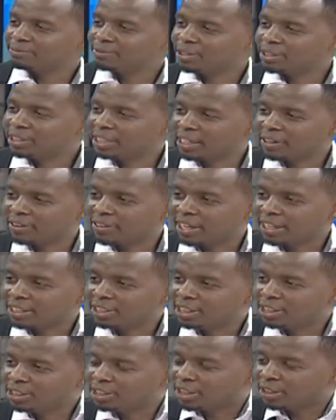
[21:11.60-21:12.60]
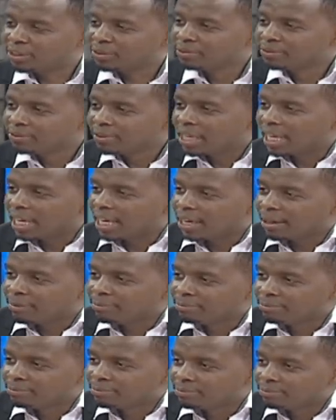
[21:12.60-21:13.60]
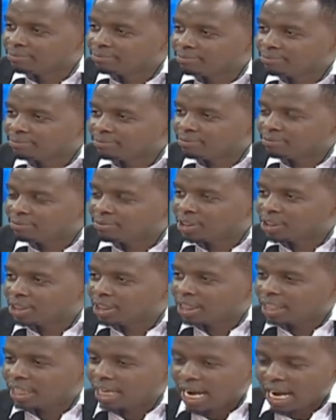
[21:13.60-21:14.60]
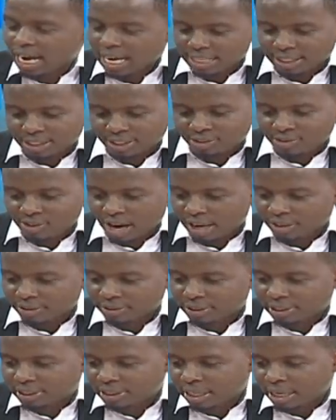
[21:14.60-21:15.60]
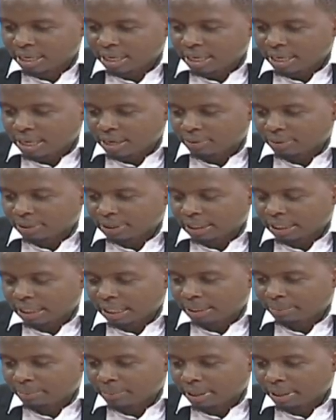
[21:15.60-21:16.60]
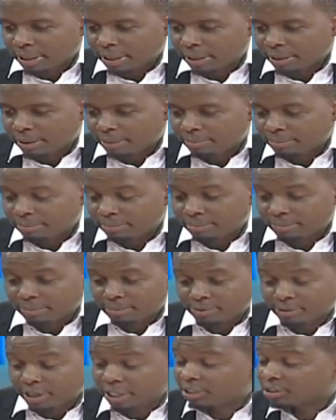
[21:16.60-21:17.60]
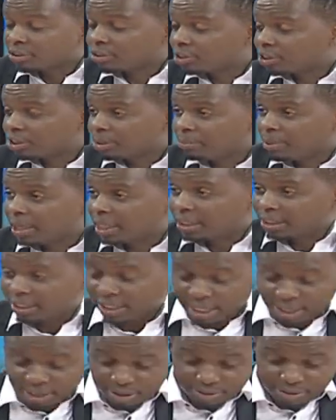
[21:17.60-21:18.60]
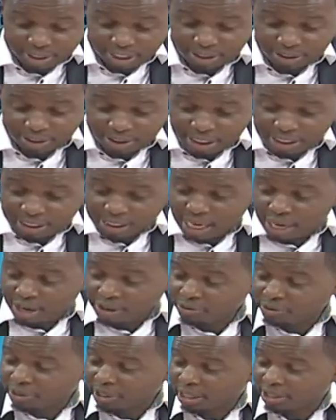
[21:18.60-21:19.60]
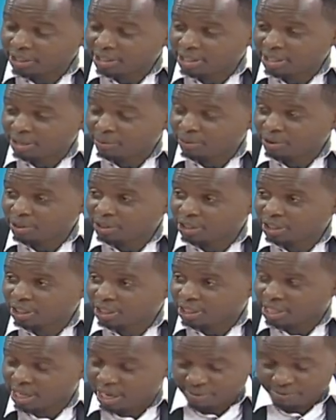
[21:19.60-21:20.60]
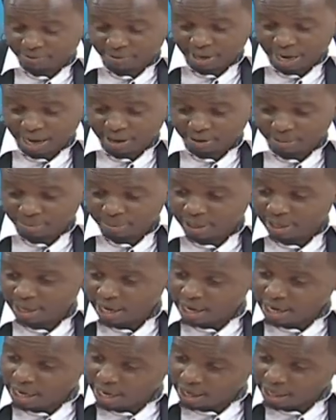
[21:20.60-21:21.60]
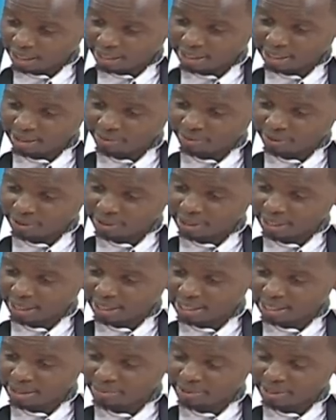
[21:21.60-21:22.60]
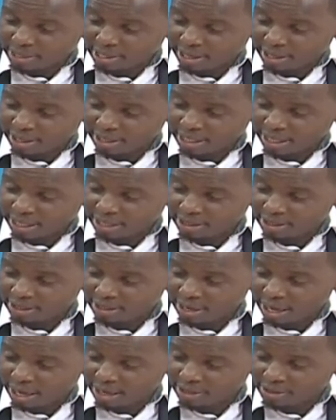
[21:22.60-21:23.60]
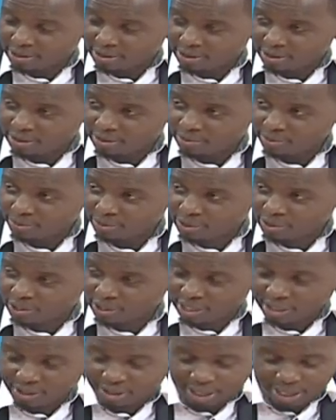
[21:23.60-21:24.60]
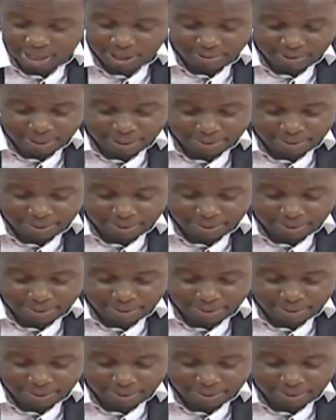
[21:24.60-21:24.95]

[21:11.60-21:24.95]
Your take on that? She's new. She has trounced, what's her name? Rachel Shebesh. Now, Rachel is out. We can see what she has done for Nairobi. Now, let's see what Esther Passaris has asked to do. What's your take on her? Yeah.